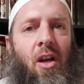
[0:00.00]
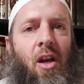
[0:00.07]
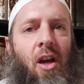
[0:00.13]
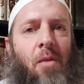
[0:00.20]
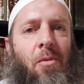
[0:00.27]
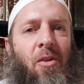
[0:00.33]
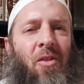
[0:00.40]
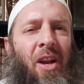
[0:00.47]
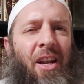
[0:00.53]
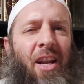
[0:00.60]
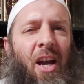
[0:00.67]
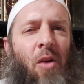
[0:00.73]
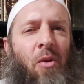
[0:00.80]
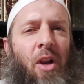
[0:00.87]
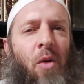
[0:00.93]
Uh, but right
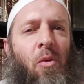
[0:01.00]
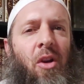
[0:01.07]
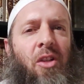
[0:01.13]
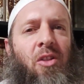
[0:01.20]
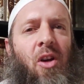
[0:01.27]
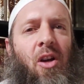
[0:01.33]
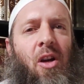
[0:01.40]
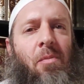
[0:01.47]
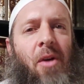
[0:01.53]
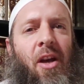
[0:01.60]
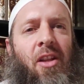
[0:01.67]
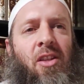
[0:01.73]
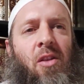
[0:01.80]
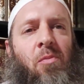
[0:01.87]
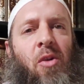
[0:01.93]
now what I want to talk
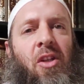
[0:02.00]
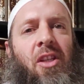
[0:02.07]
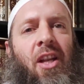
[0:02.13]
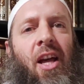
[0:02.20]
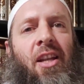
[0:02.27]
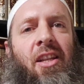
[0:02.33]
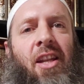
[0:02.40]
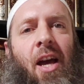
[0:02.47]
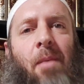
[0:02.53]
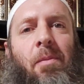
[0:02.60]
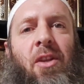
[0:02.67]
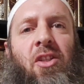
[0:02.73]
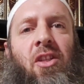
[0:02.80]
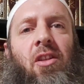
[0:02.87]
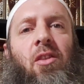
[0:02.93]
about is a book that I did not
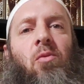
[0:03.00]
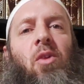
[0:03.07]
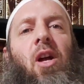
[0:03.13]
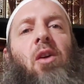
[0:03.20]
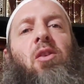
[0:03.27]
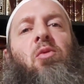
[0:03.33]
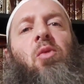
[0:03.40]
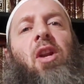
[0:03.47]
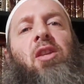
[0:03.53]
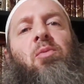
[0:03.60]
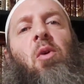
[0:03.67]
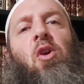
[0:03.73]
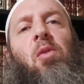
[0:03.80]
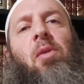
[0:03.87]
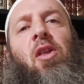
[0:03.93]
mention. When I, when I
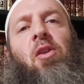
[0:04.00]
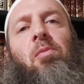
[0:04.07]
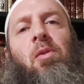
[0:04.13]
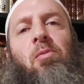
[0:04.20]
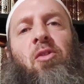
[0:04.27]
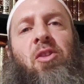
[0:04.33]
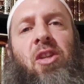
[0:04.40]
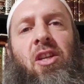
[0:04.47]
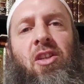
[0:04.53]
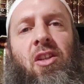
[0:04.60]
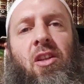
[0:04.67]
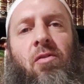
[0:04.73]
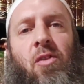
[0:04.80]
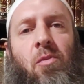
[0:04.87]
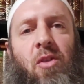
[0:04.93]
spoke about the
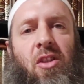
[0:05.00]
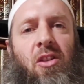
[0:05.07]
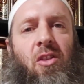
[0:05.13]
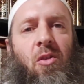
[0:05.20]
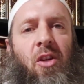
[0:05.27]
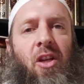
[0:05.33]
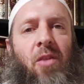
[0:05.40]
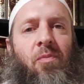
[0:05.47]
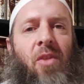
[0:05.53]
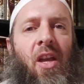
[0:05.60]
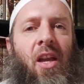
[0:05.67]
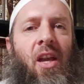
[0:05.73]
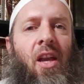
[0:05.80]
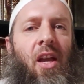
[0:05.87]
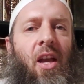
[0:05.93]
memorization of the books of Tawheed,
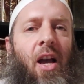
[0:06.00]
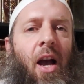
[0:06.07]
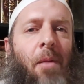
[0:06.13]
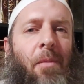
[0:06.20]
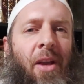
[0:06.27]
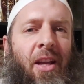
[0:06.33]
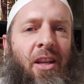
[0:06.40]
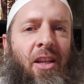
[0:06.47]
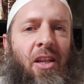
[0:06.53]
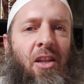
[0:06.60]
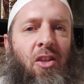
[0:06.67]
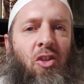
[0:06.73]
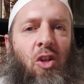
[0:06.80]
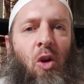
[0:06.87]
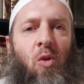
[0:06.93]
I
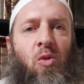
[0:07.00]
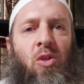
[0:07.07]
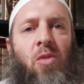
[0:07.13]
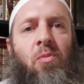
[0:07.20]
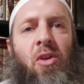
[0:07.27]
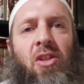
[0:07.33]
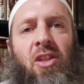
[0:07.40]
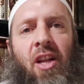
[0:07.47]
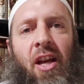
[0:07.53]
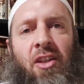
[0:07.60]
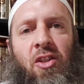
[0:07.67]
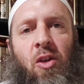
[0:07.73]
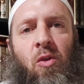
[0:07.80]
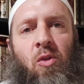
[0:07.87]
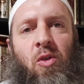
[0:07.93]
mainly chose the books that I
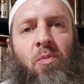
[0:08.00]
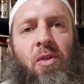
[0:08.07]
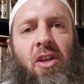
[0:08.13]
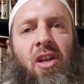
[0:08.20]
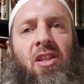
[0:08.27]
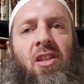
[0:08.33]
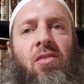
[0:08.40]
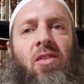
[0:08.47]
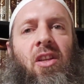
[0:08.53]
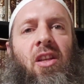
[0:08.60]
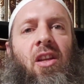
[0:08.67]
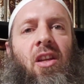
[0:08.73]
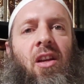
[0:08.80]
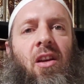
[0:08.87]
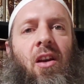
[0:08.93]
chose because of
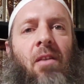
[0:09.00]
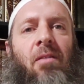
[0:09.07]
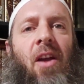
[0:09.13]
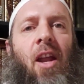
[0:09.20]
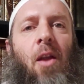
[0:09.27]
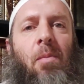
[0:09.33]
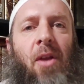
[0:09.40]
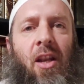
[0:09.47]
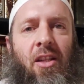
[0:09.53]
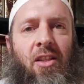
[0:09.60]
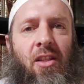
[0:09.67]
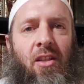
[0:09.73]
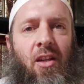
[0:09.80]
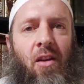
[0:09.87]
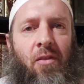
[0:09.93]
the
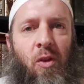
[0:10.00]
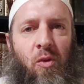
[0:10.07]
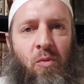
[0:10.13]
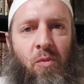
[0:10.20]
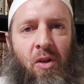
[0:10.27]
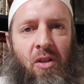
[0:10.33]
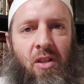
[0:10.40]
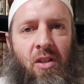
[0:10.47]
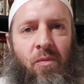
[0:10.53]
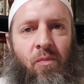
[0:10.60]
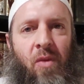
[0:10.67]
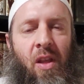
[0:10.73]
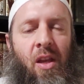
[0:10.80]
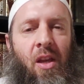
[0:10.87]
availability of those books.